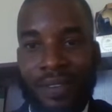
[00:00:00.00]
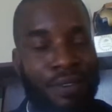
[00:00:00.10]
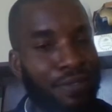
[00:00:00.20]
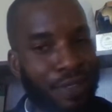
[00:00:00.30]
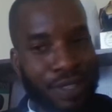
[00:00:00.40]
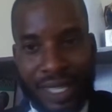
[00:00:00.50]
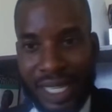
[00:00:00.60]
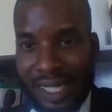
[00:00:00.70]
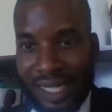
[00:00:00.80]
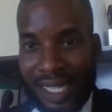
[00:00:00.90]
for
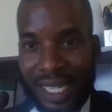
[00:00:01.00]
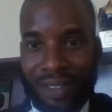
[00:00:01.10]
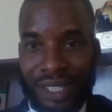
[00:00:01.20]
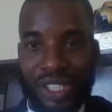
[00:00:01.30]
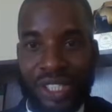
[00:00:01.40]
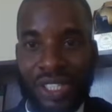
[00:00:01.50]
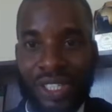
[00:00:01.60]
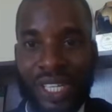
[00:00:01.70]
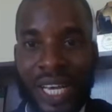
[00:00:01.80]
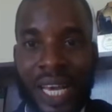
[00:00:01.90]
fraudulent declarations.